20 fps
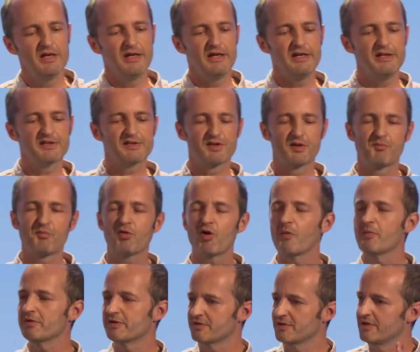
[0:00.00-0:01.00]
is the
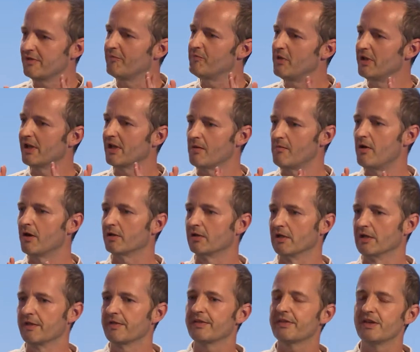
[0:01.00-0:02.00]
property of being a
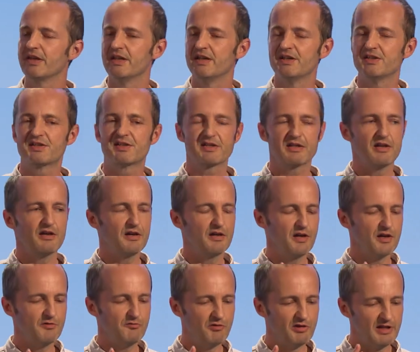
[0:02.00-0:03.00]
monolith, is
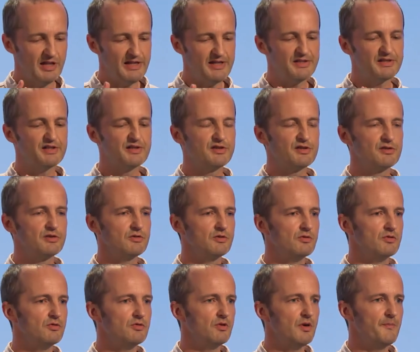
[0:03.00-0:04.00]
related
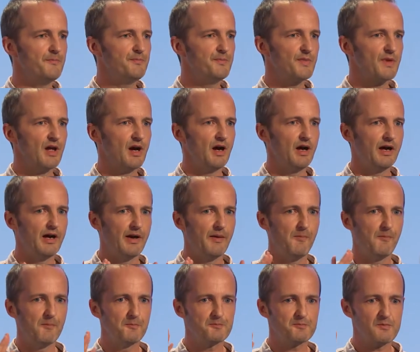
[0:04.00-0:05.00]
to
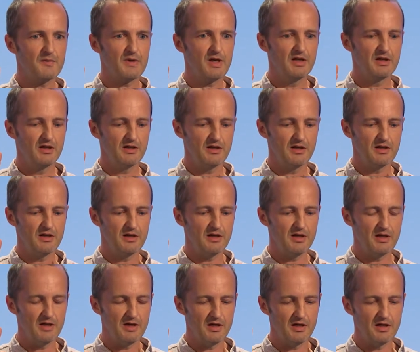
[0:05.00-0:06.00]
um,
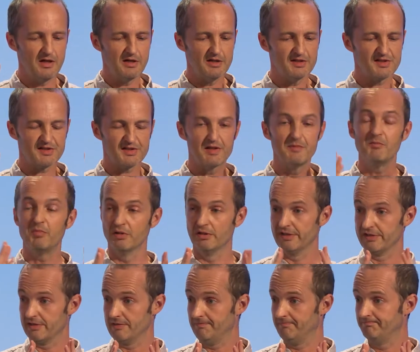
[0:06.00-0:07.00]

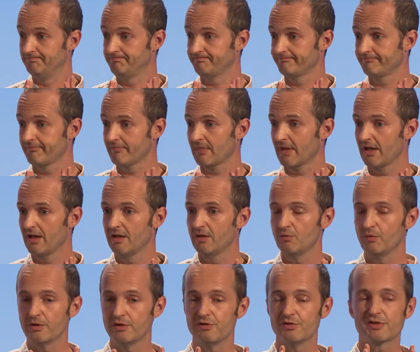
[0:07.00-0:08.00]
symbolism.
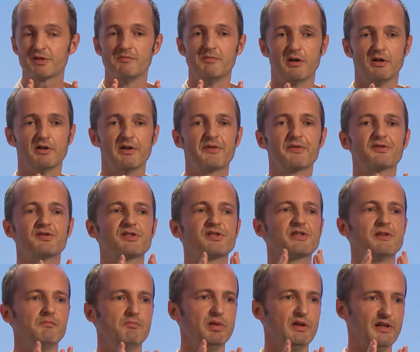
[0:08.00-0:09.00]
We use a monolith to
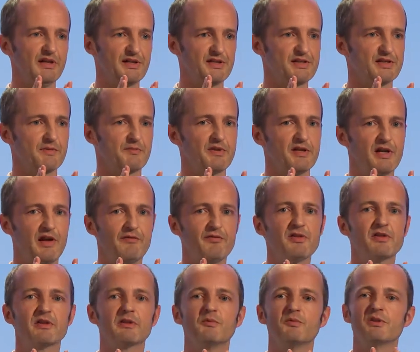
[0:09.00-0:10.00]
symbolize something.
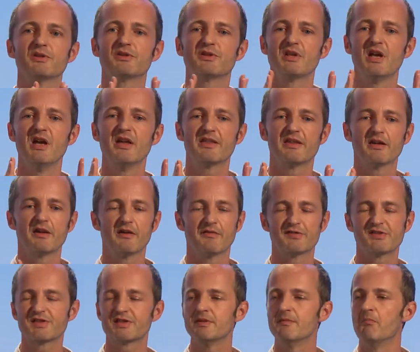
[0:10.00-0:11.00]
Everything that we think of
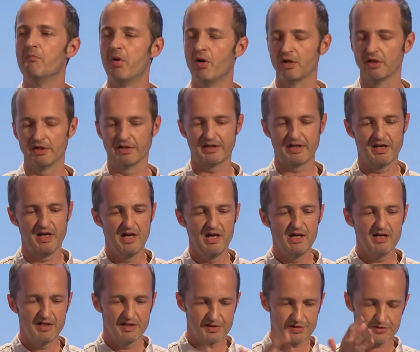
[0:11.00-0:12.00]
as symbolic
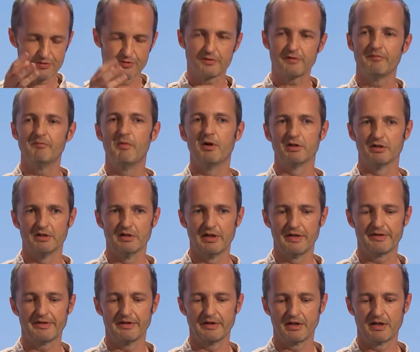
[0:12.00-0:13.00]
is sort of
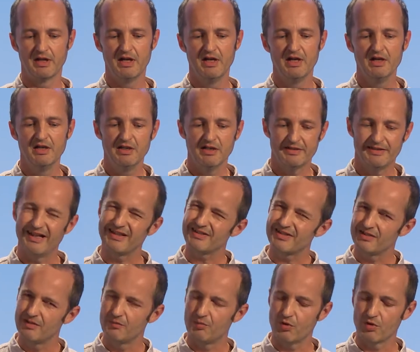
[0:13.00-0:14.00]
monolithic. And
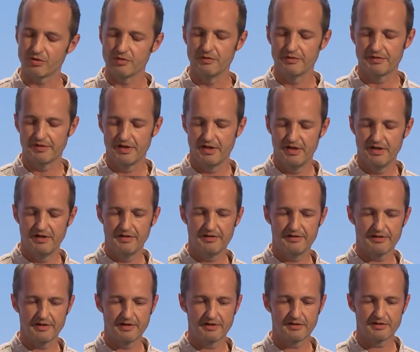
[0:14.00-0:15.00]
that's an important
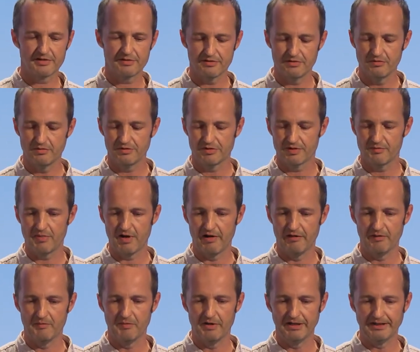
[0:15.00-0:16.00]
thing to, to
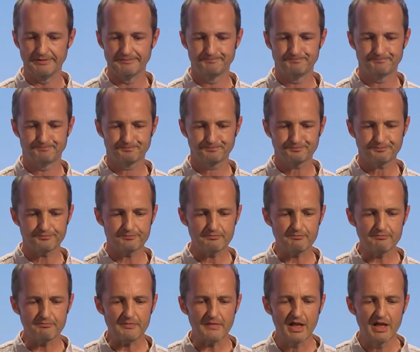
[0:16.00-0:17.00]
bear in mind.
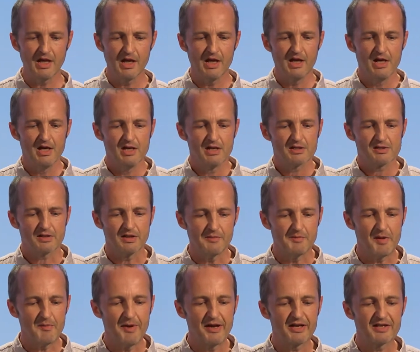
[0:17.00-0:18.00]
So let
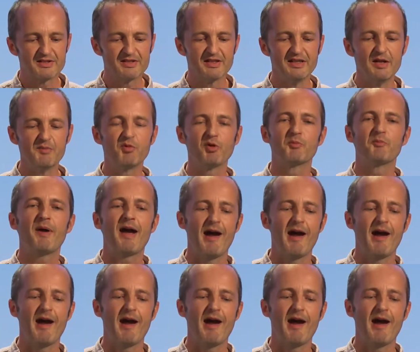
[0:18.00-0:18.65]
me make a deliberate